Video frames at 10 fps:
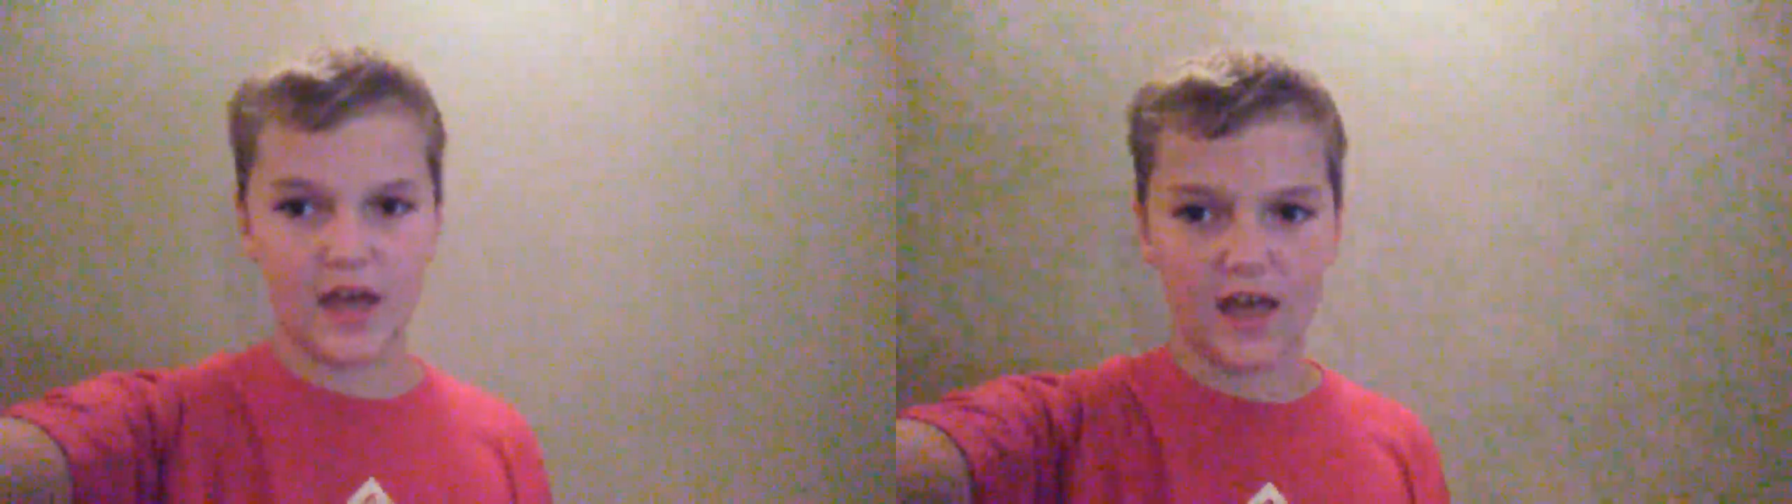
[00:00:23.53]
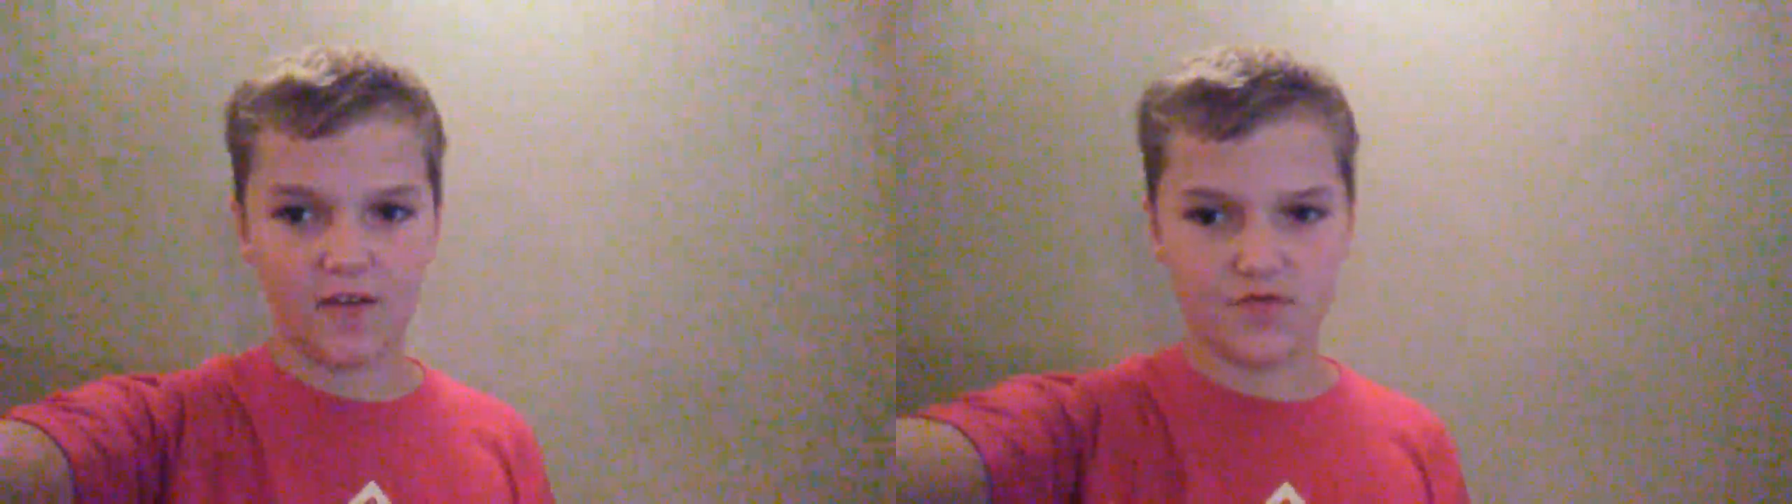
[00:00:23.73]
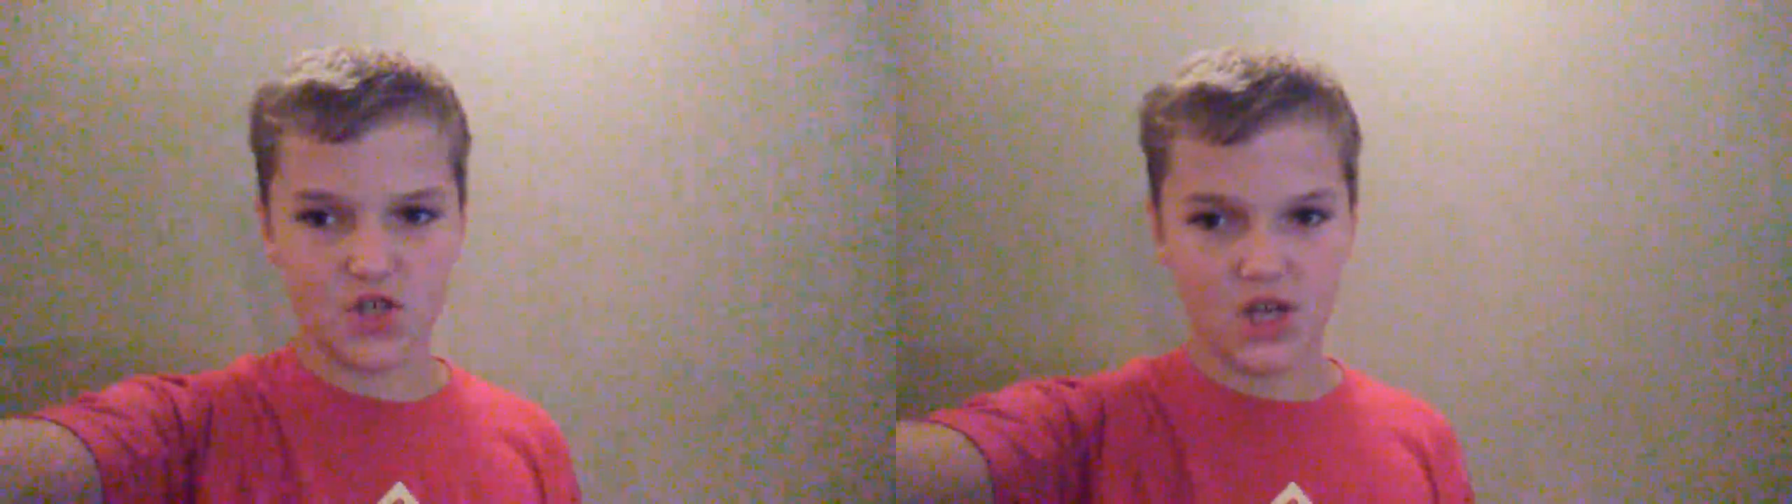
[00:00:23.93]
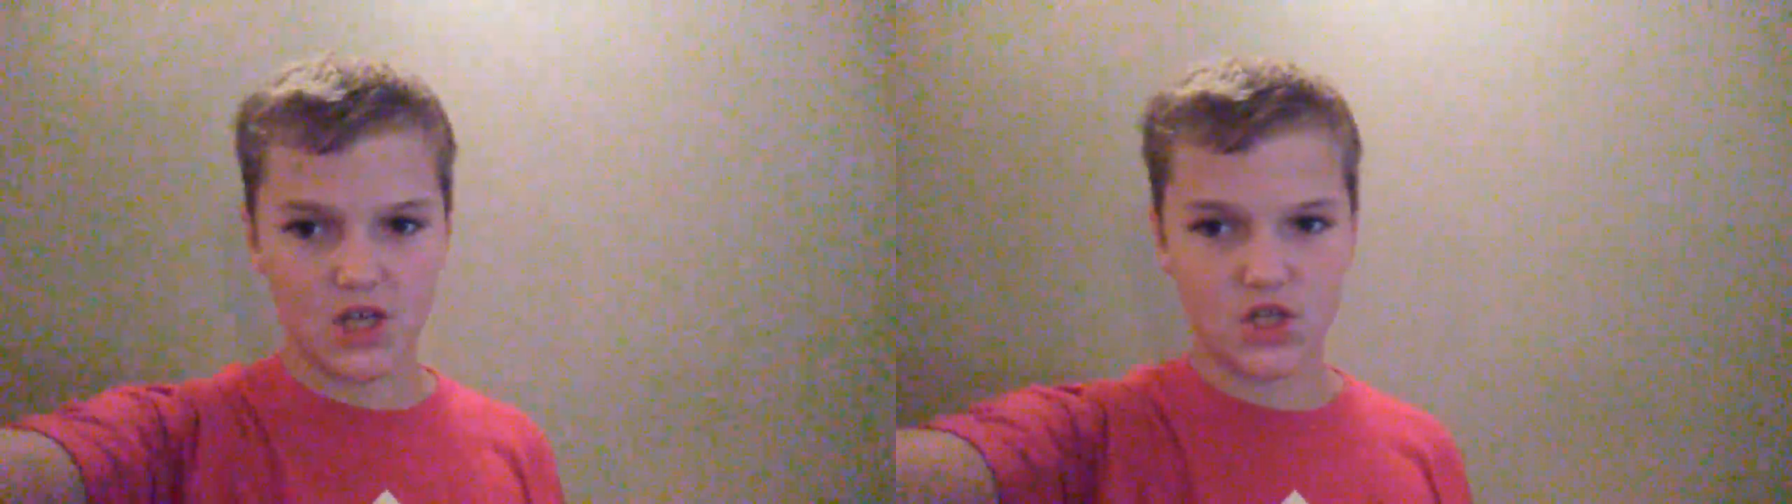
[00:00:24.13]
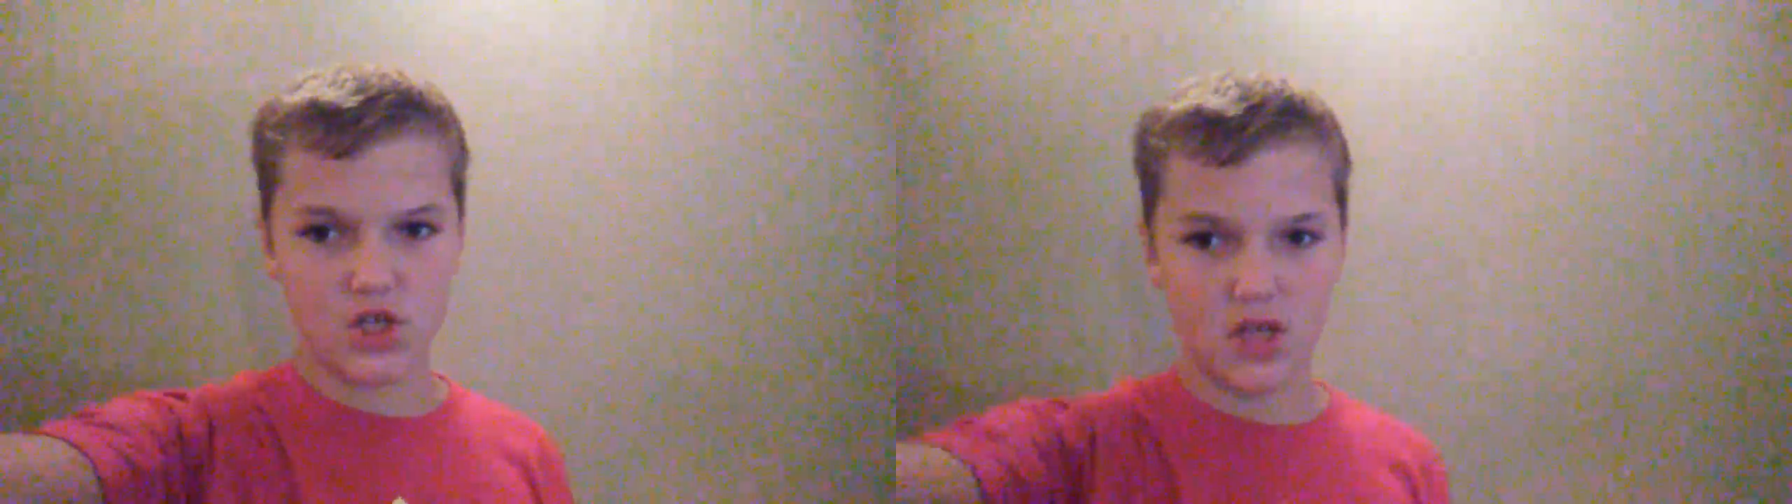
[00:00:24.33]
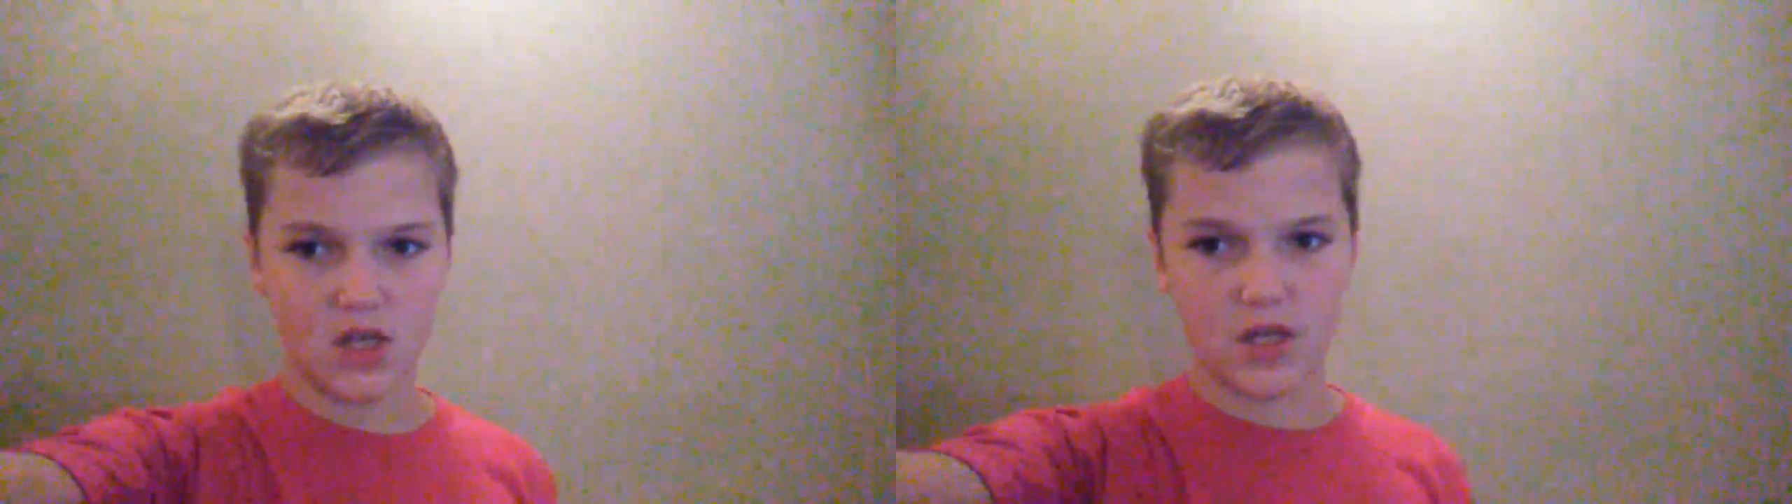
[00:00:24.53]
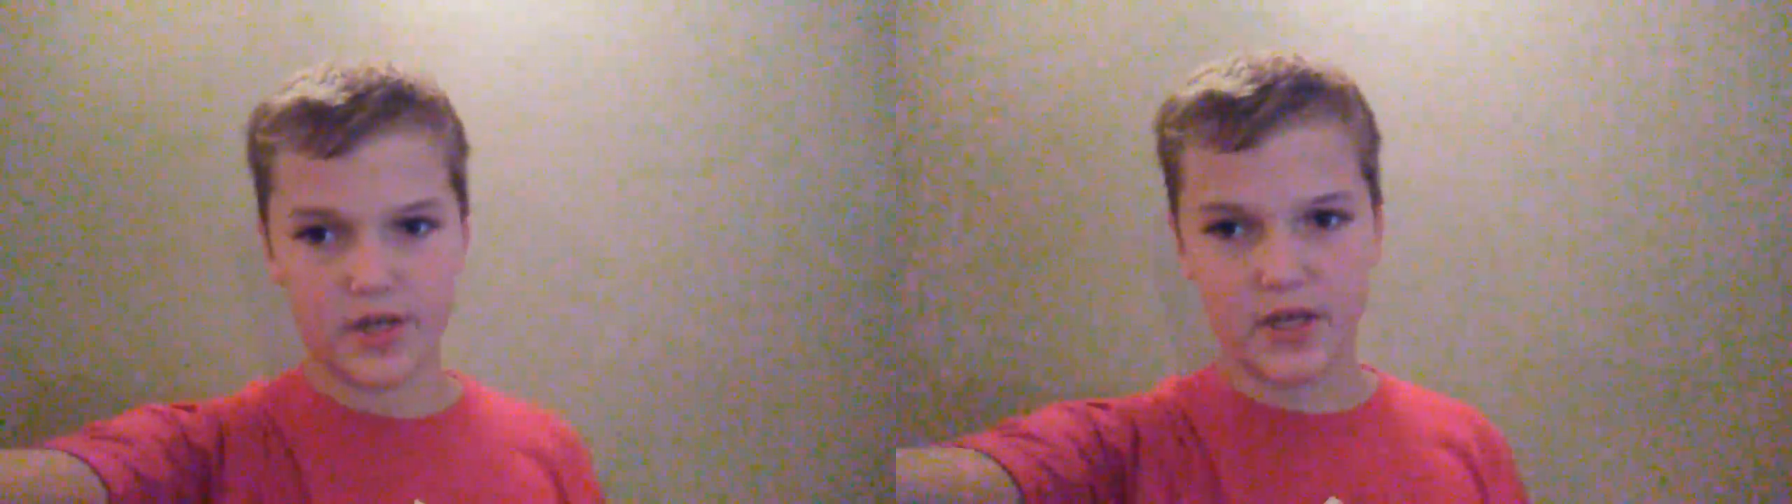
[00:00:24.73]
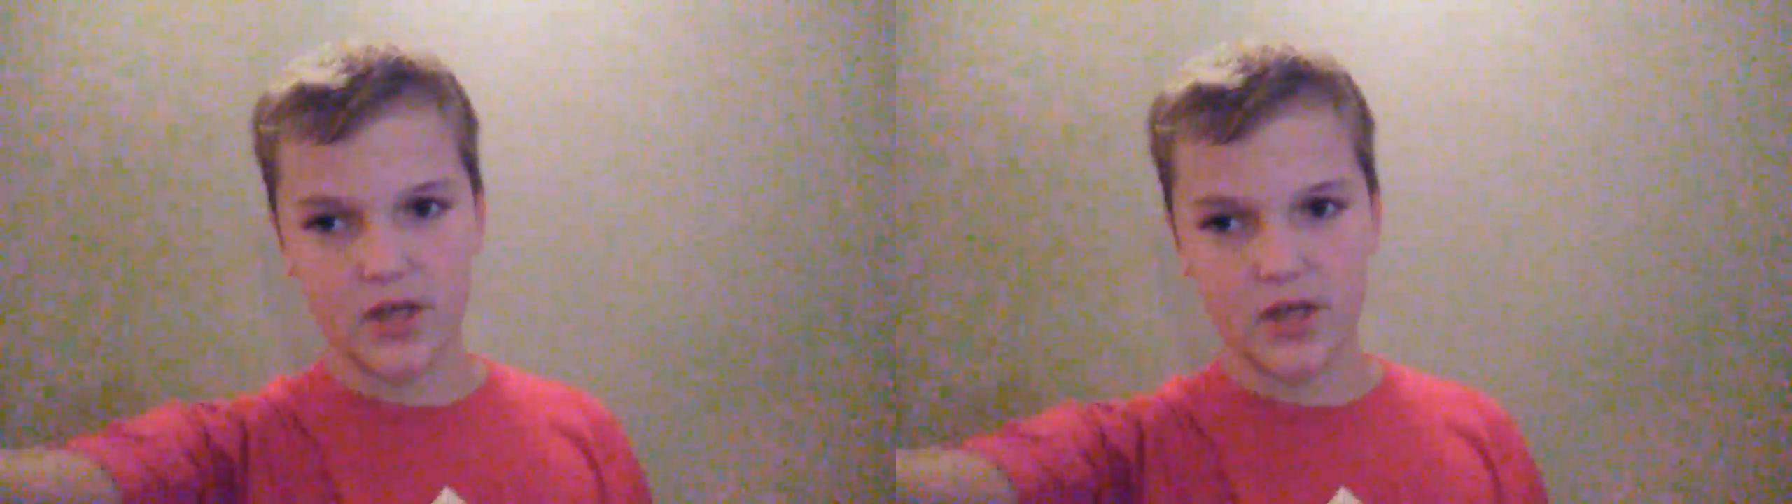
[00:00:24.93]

I have changed it.